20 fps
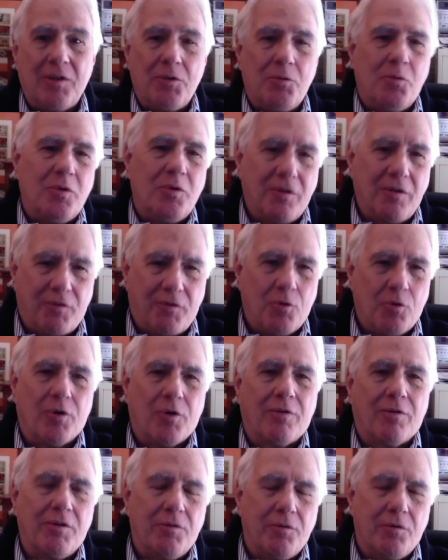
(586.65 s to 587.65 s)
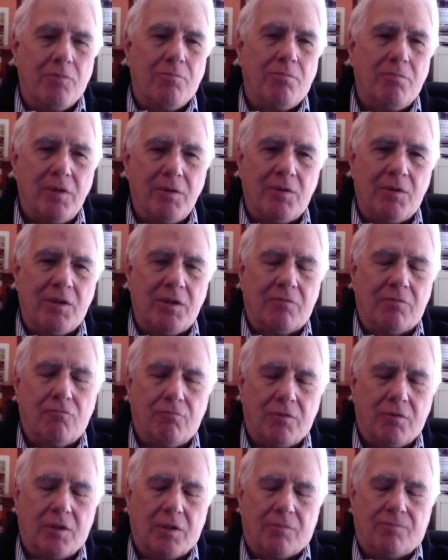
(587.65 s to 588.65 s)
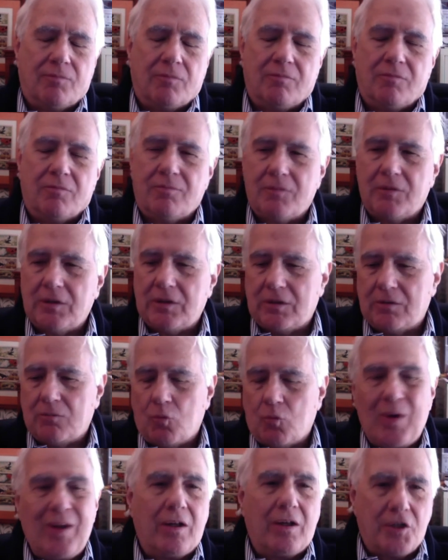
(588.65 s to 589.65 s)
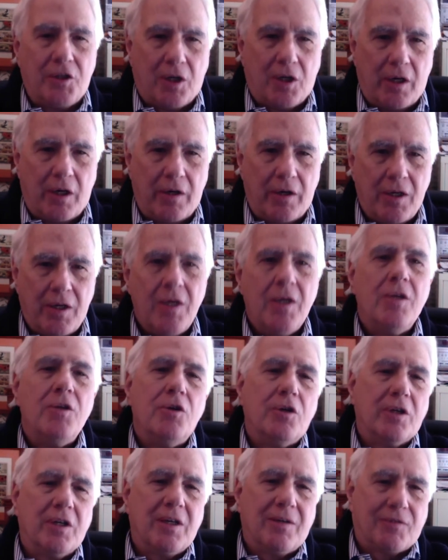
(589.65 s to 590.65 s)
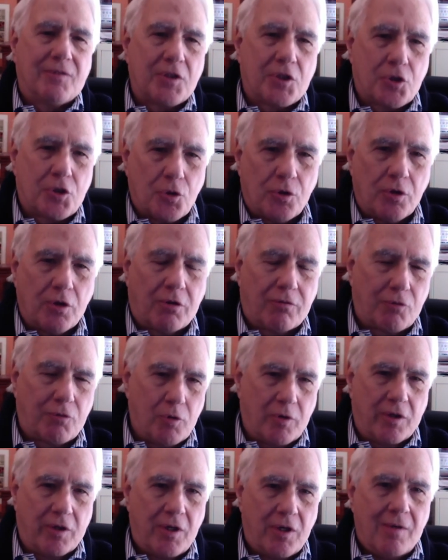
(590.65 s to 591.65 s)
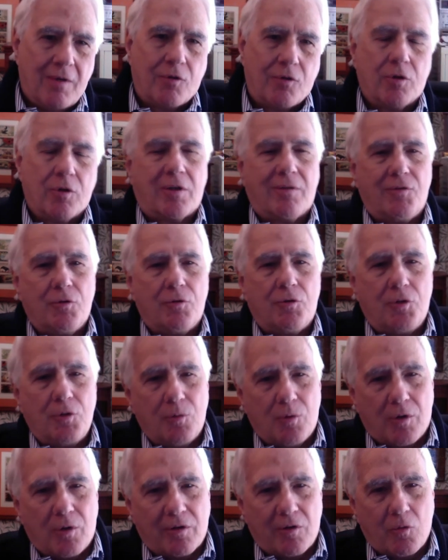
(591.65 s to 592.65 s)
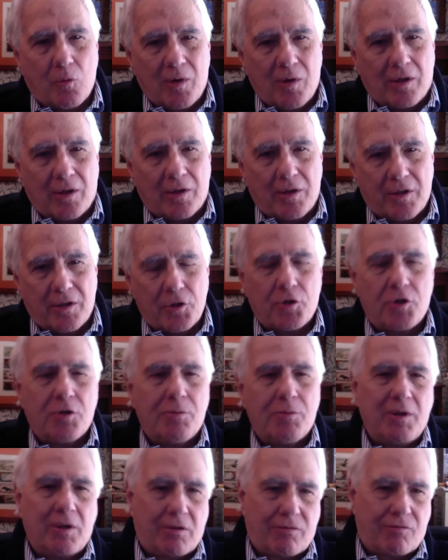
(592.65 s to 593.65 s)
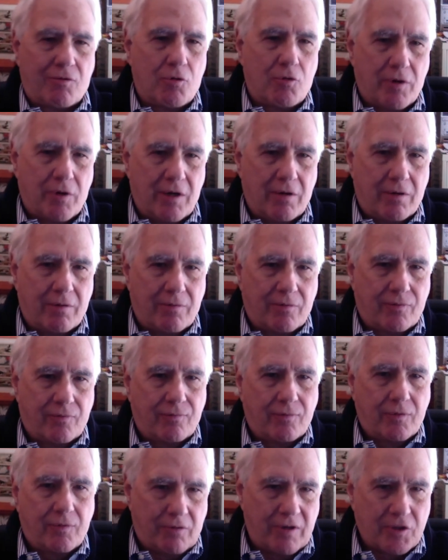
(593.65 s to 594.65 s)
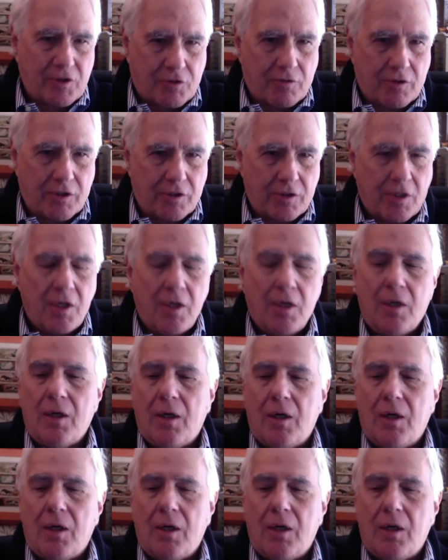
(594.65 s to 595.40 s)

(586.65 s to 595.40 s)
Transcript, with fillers: Well, you would if you order it mm, mm, um, uh, uh, well done. You're gonna have to saw through it. Of course, if you do order it well done, you should be thrown out of the restaurant.